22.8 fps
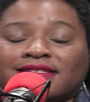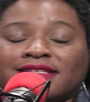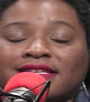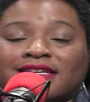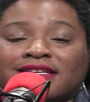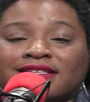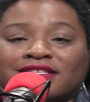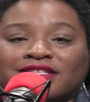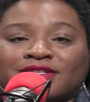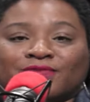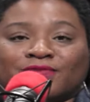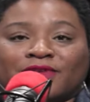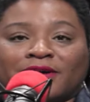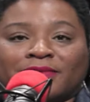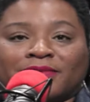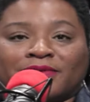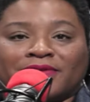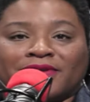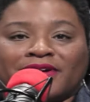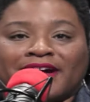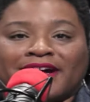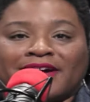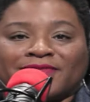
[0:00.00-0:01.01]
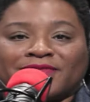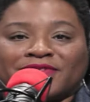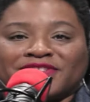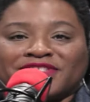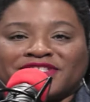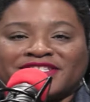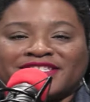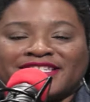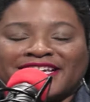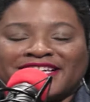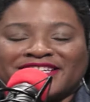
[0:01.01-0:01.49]
It's Rebel
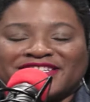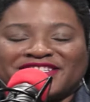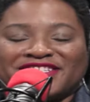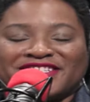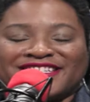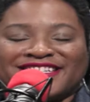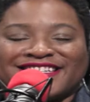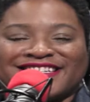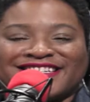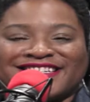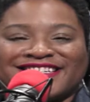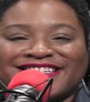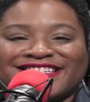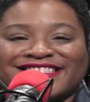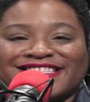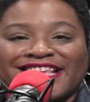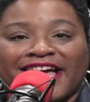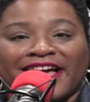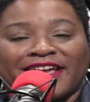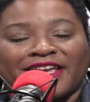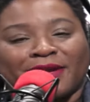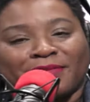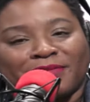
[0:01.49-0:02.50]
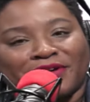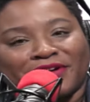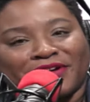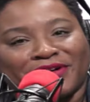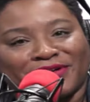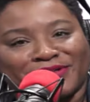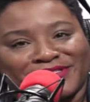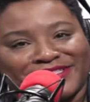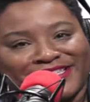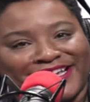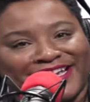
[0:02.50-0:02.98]
Conversations. I am your
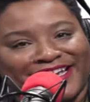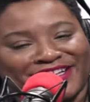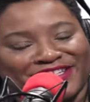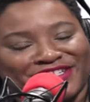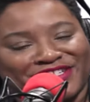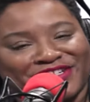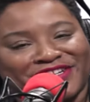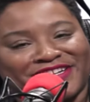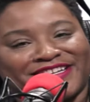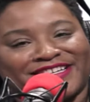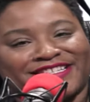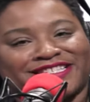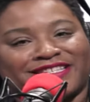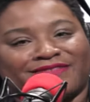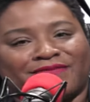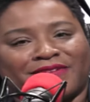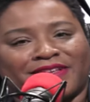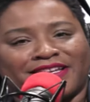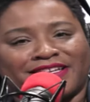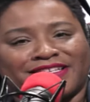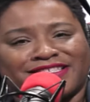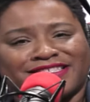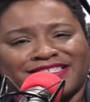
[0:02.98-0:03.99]
host, Antres Finney.